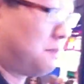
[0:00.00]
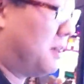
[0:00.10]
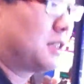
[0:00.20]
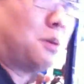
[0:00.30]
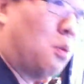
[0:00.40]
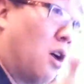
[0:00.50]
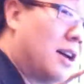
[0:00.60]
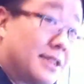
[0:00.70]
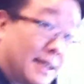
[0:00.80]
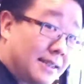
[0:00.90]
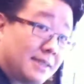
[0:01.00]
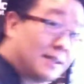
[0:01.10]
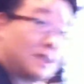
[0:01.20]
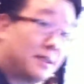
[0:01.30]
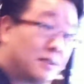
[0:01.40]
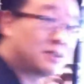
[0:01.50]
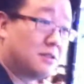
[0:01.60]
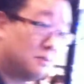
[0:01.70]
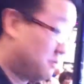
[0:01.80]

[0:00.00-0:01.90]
multiple walls like this together, so